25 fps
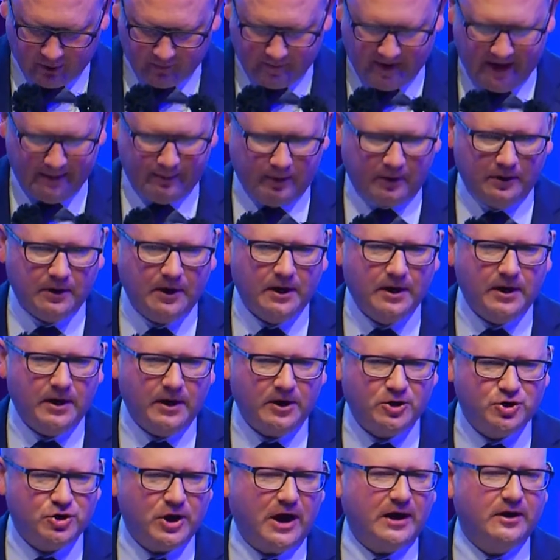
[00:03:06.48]
people, a
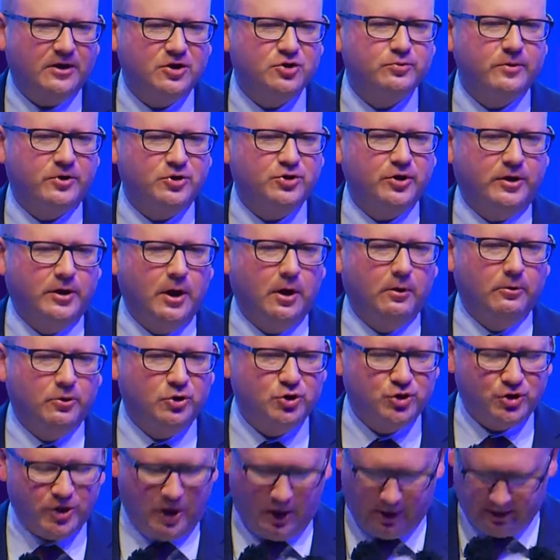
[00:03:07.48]
challenge which I know is
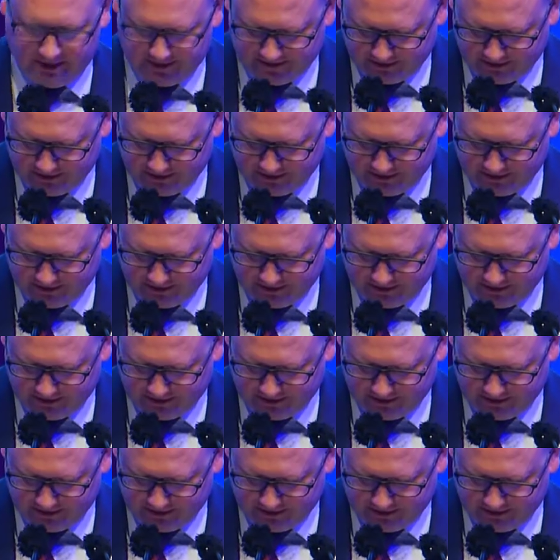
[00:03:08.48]
shared in